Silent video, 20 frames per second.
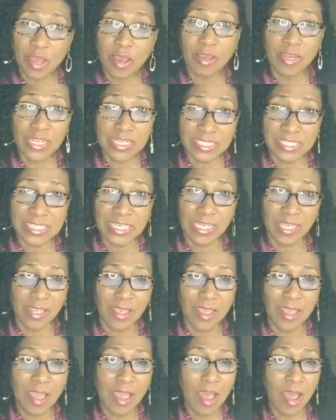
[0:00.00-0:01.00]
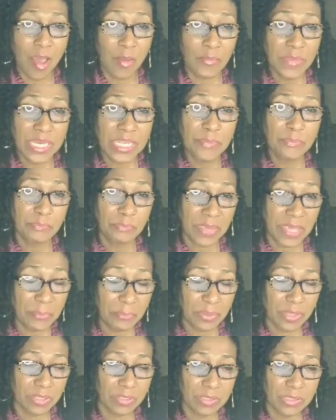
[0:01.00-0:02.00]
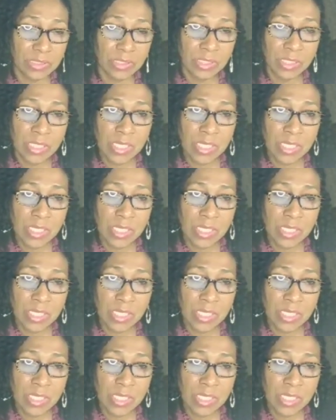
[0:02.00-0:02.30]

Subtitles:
honestly, how many people